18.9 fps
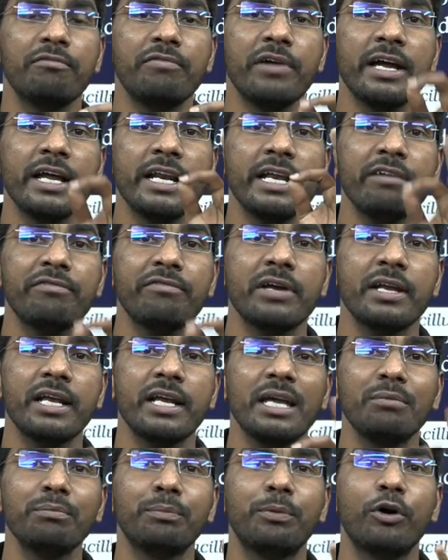very very
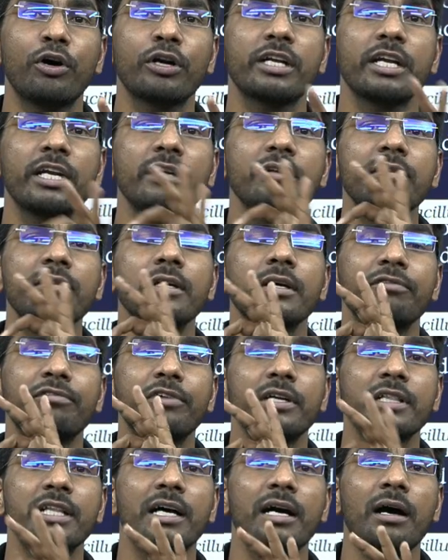important
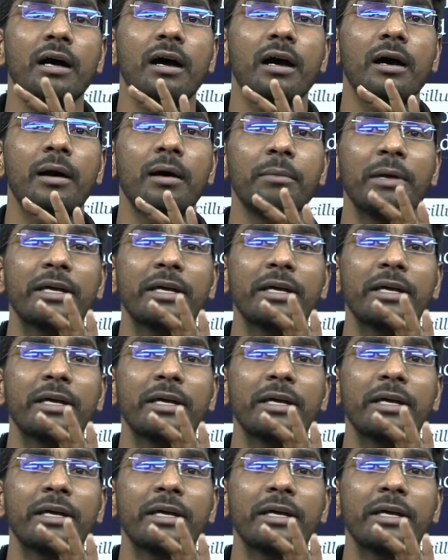for the uh,